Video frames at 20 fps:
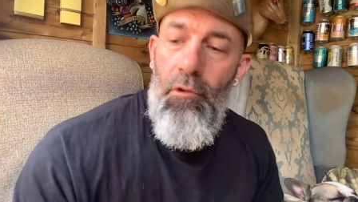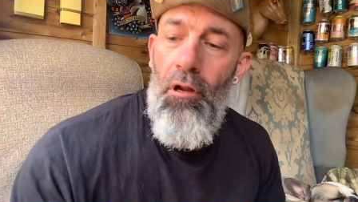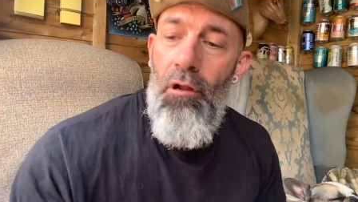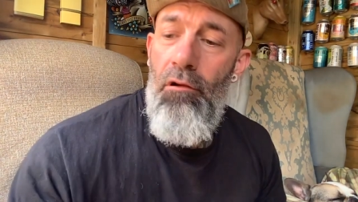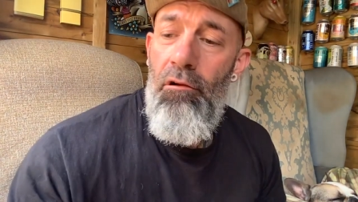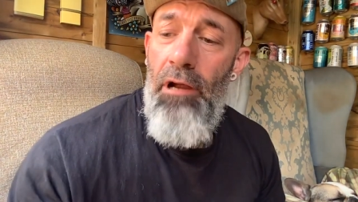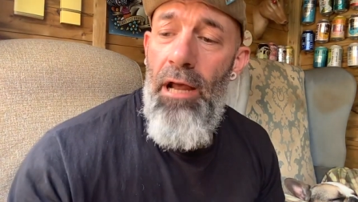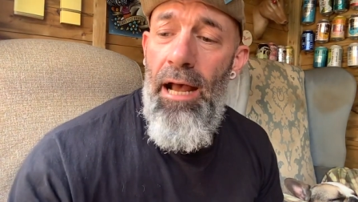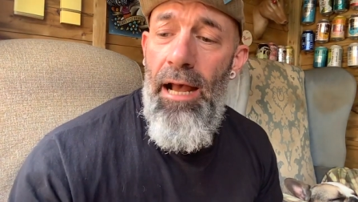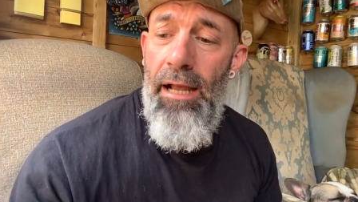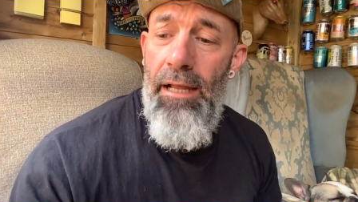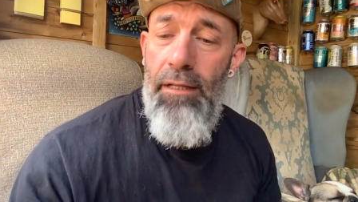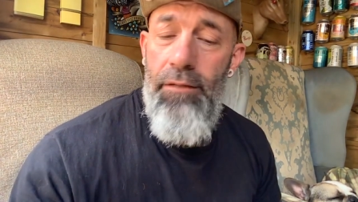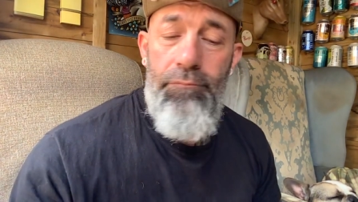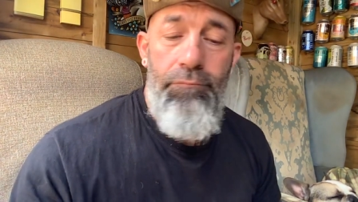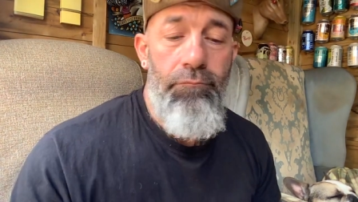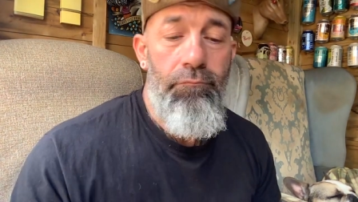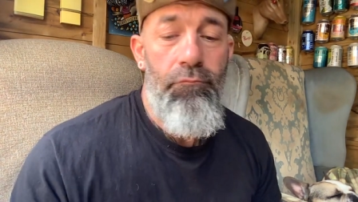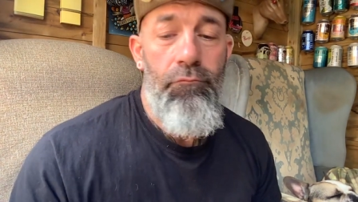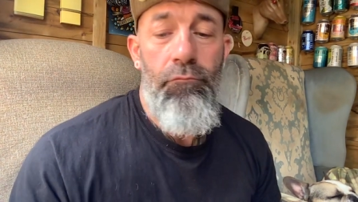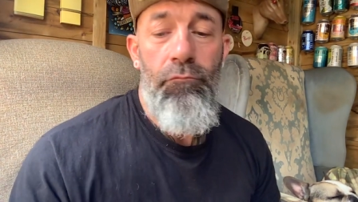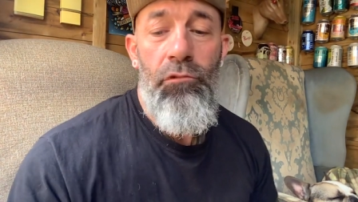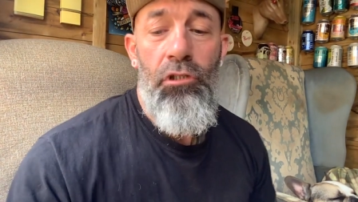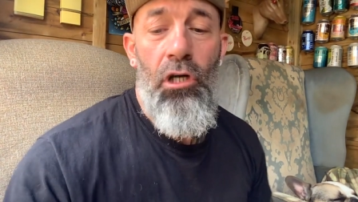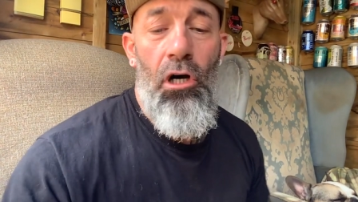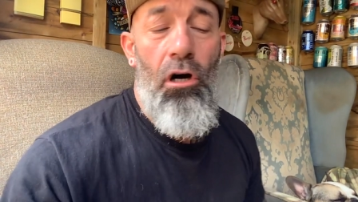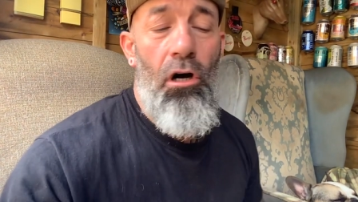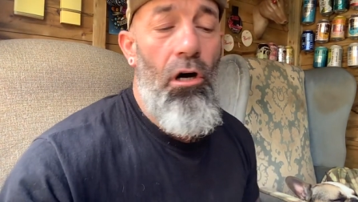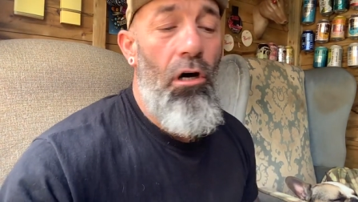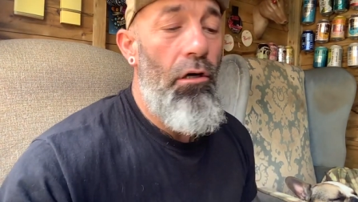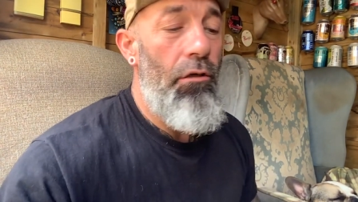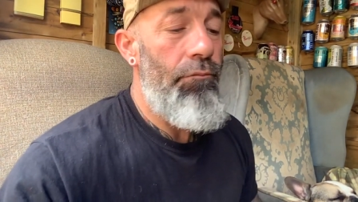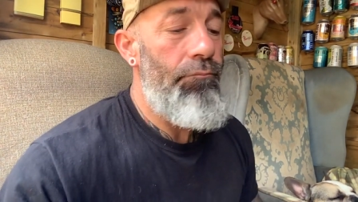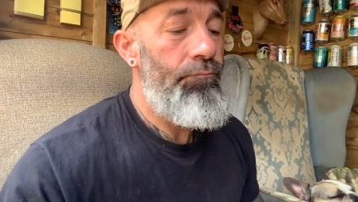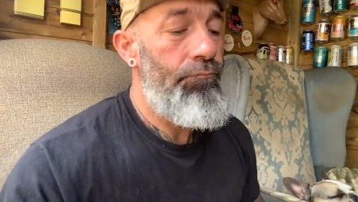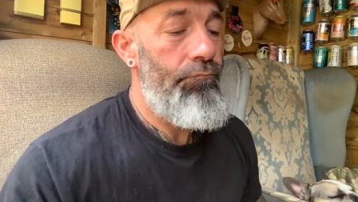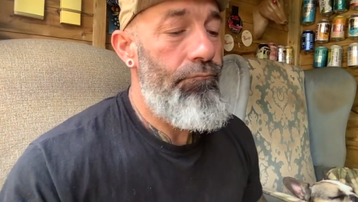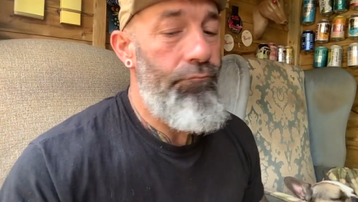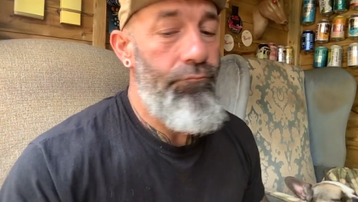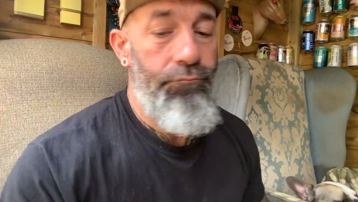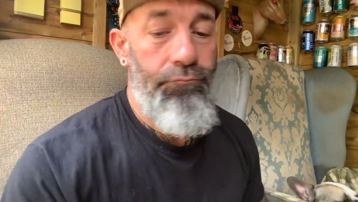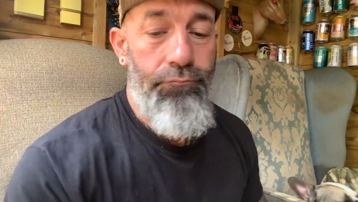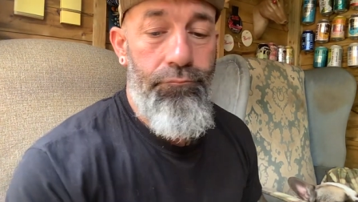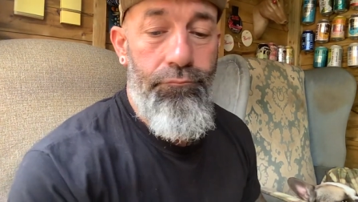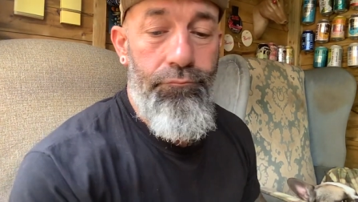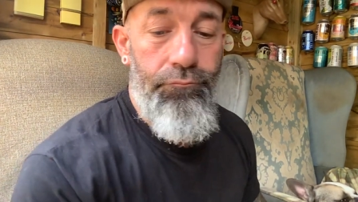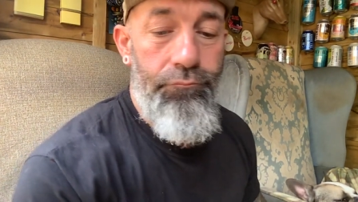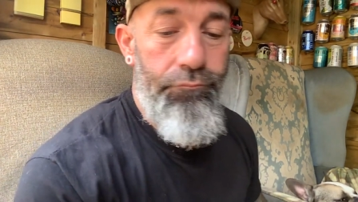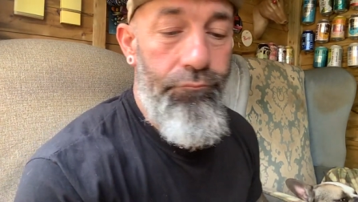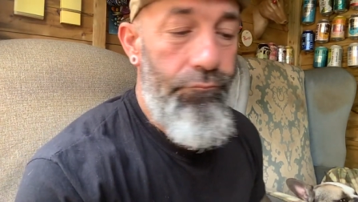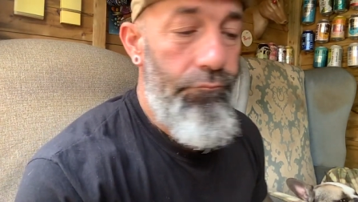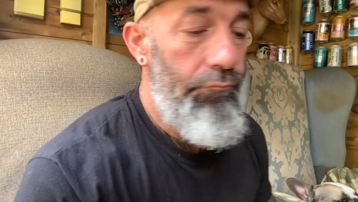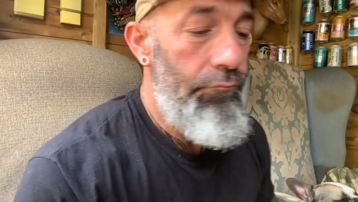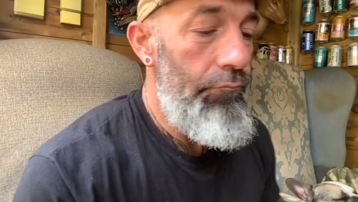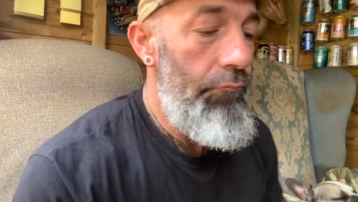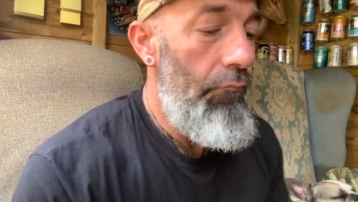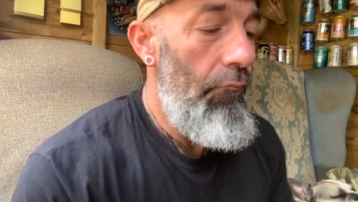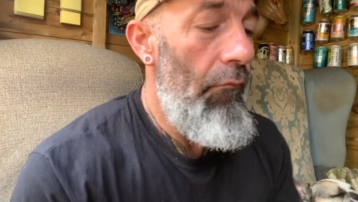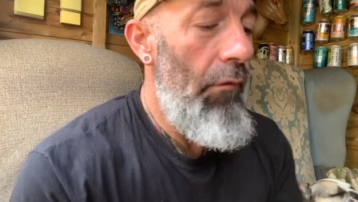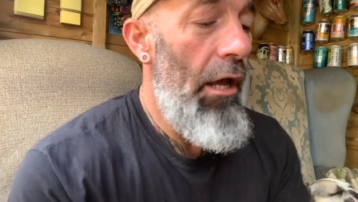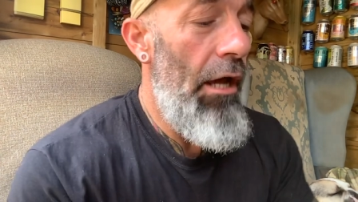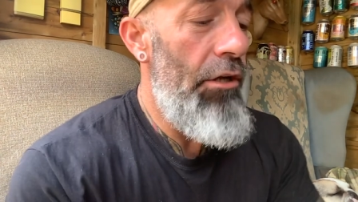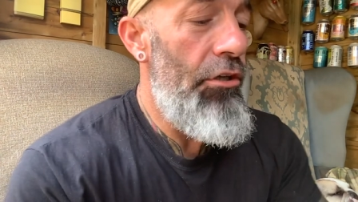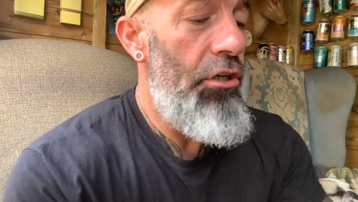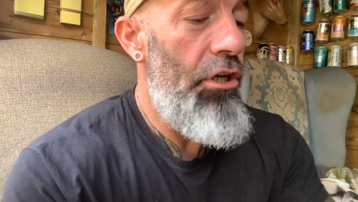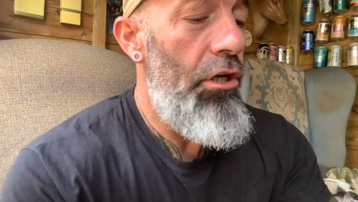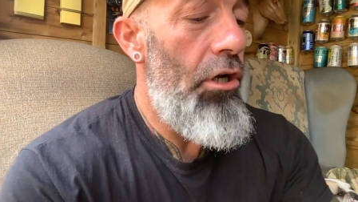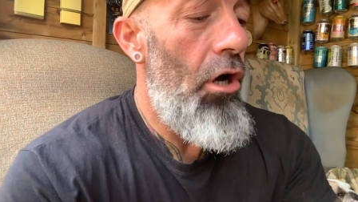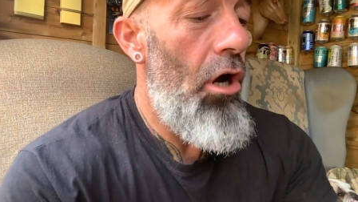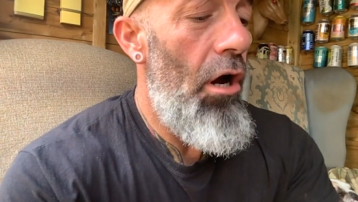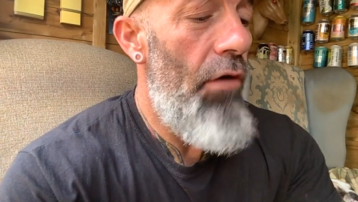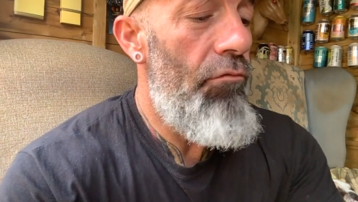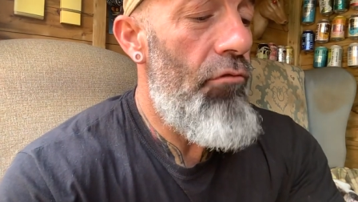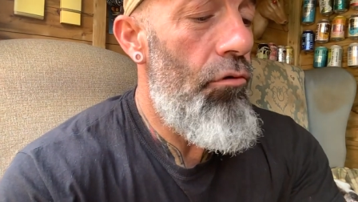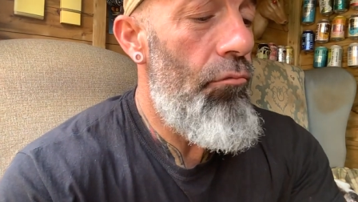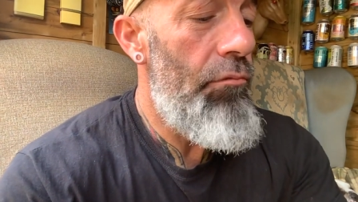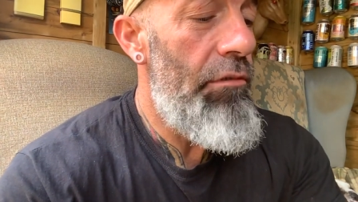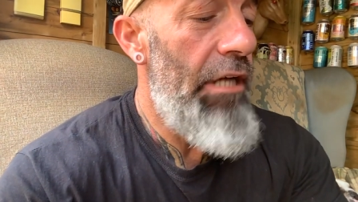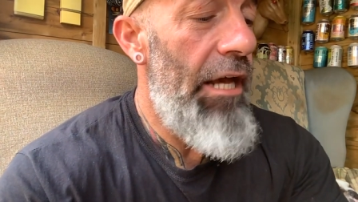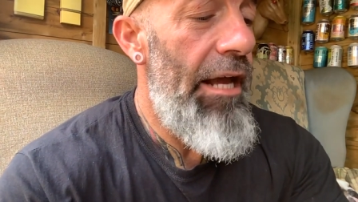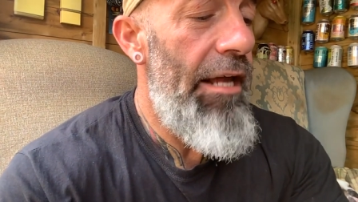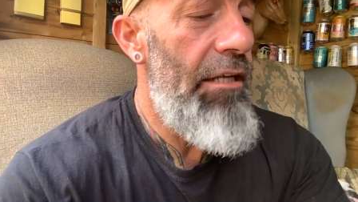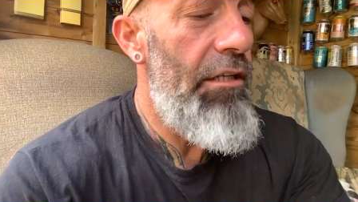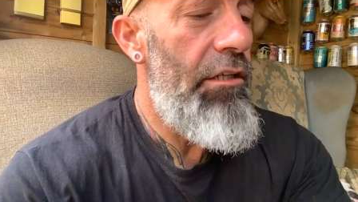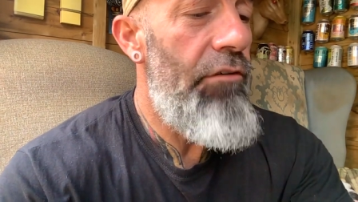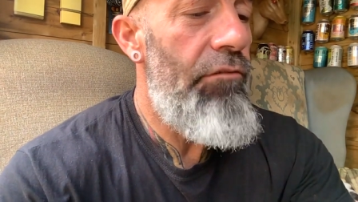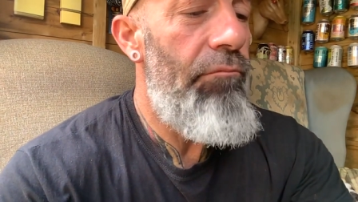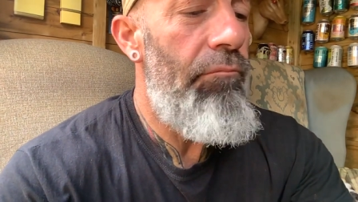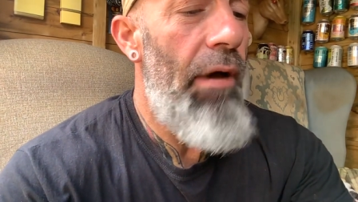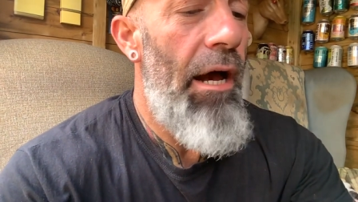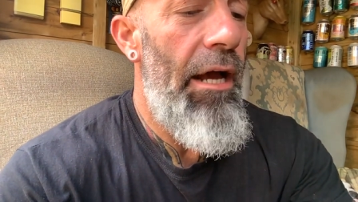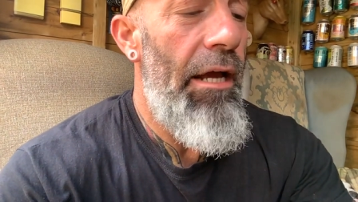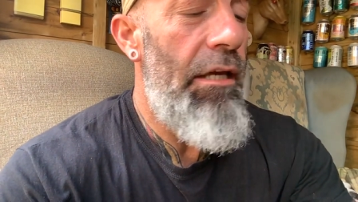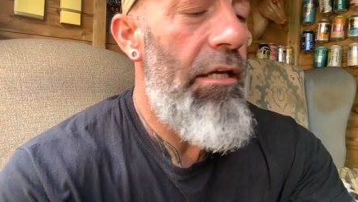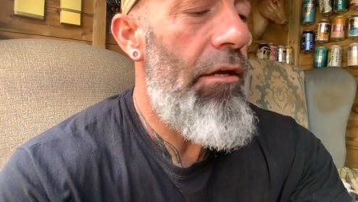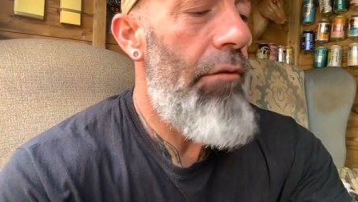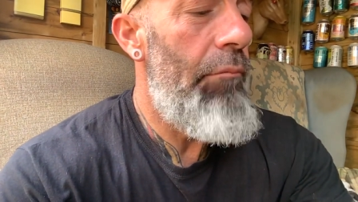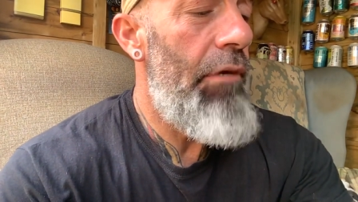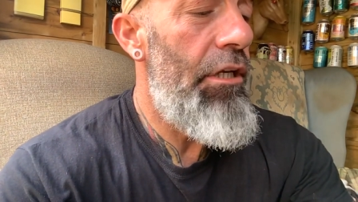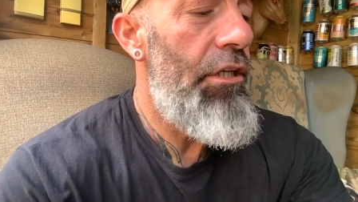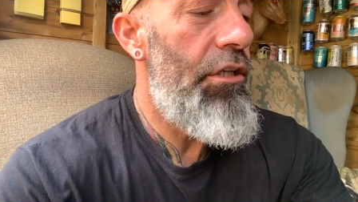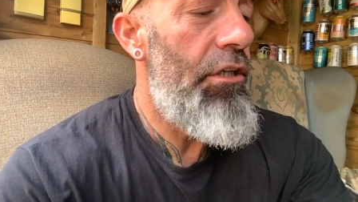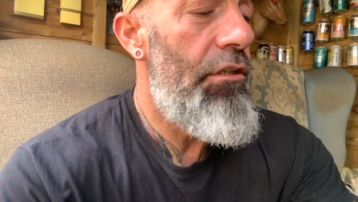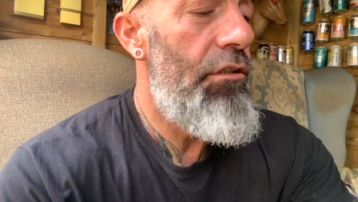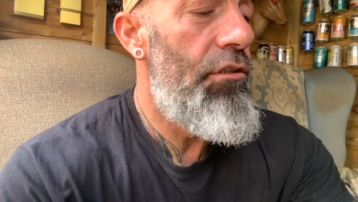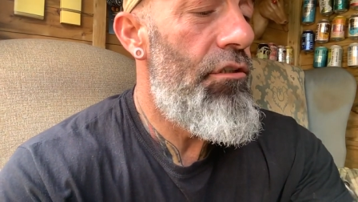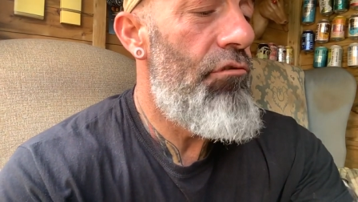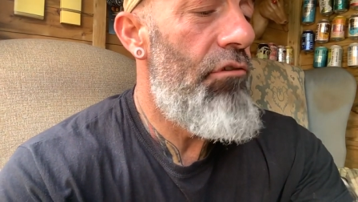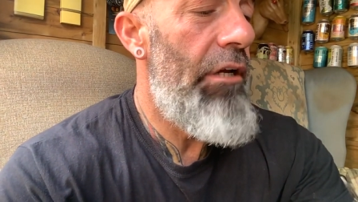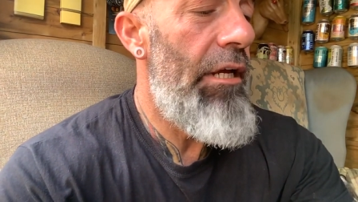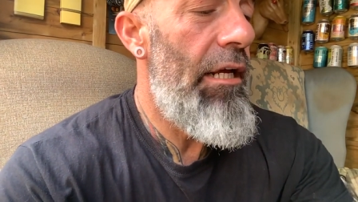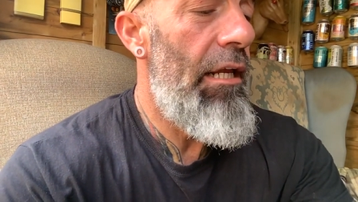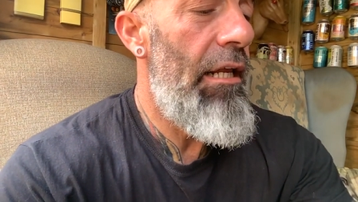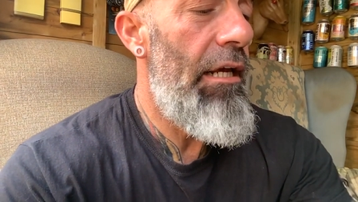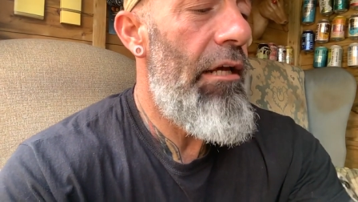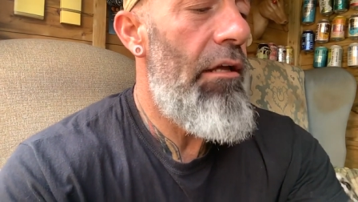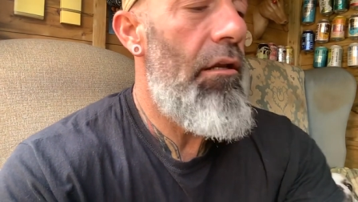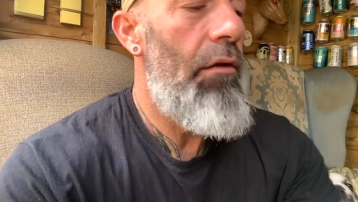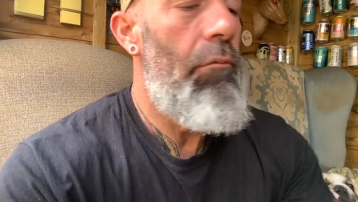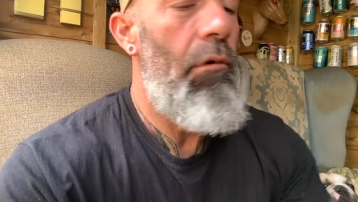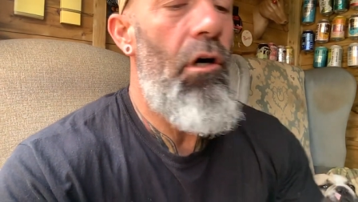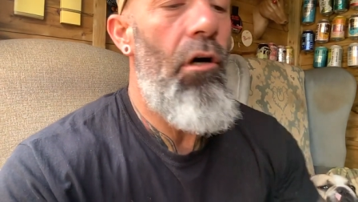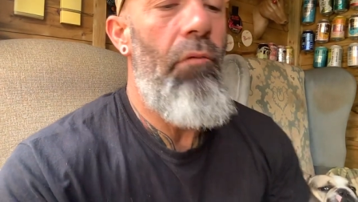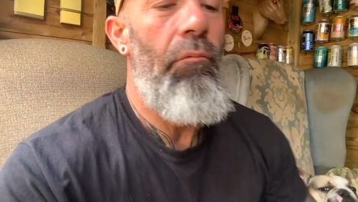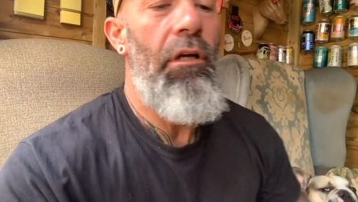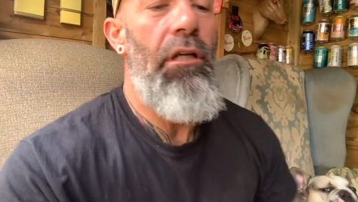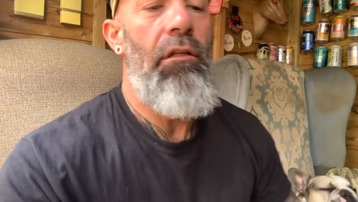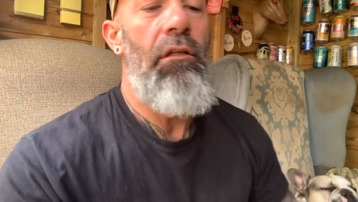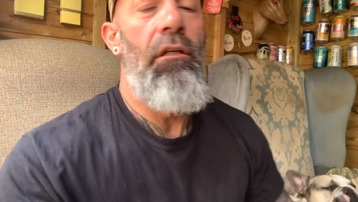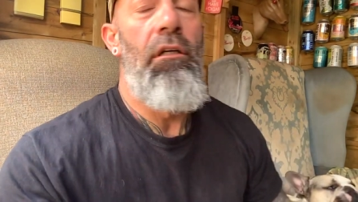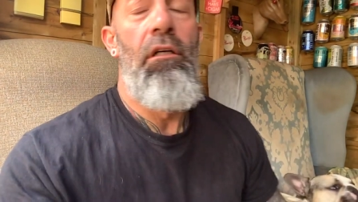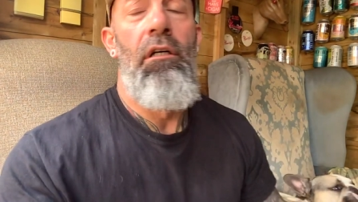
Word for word: Right, so as you know, I've come to end of my commissions really at the moment.